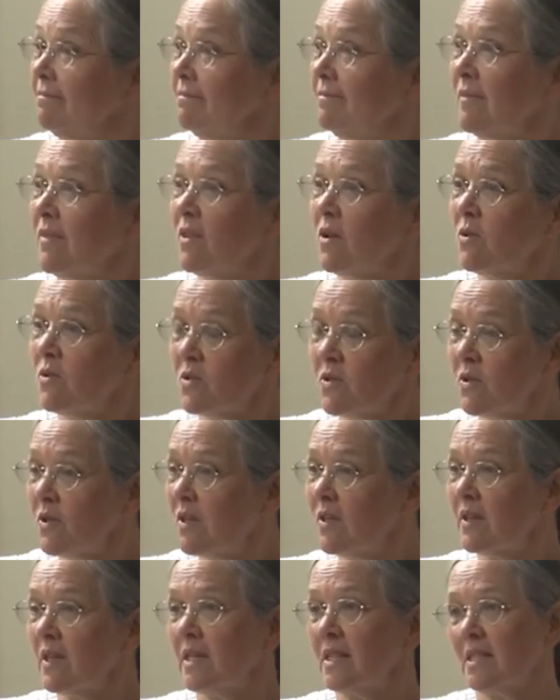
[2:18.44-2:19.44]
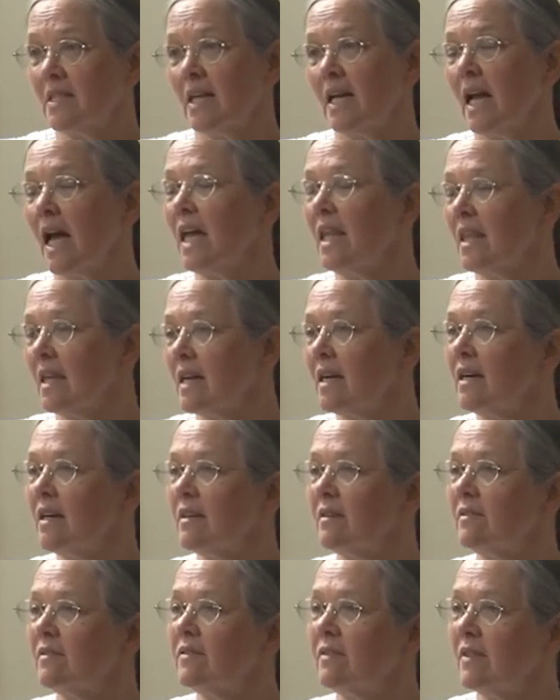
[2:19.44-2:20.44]
those are the things that I think
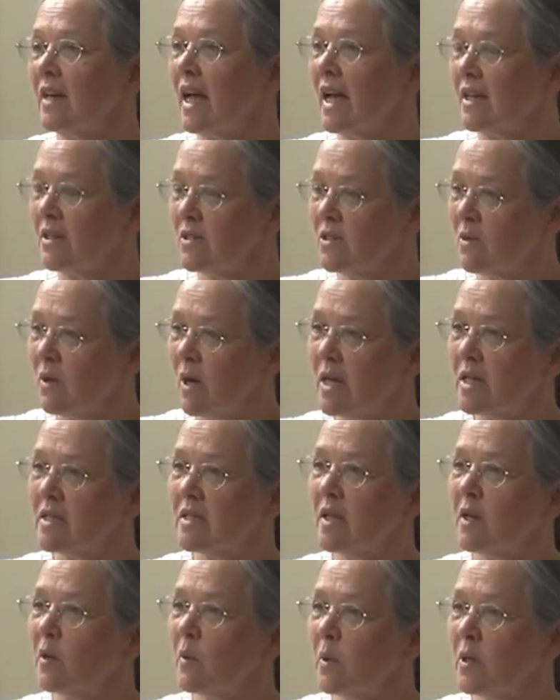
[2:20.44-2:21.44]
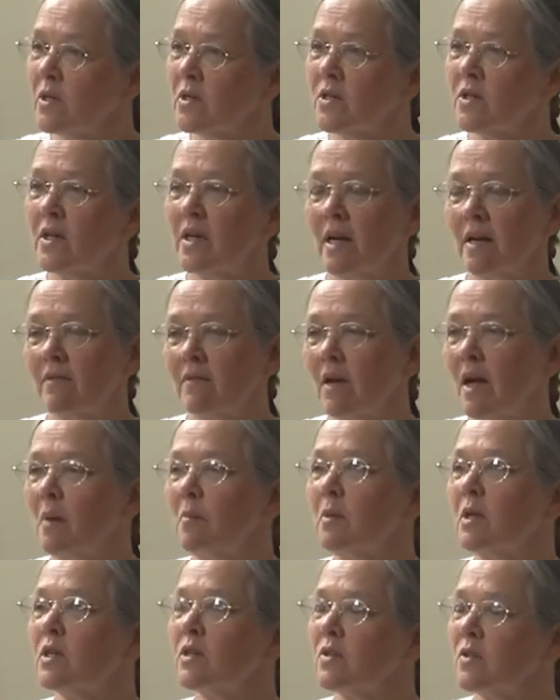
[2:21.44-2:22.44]
of as you ask that question, and I've not
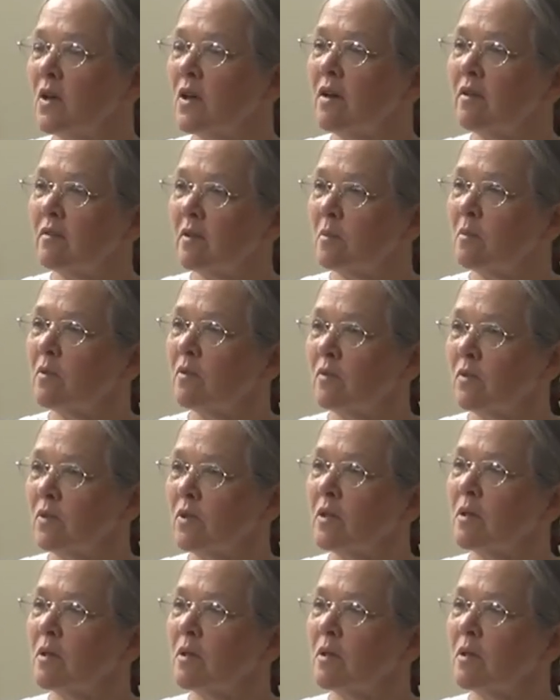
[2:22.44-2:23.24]
much thought of it before.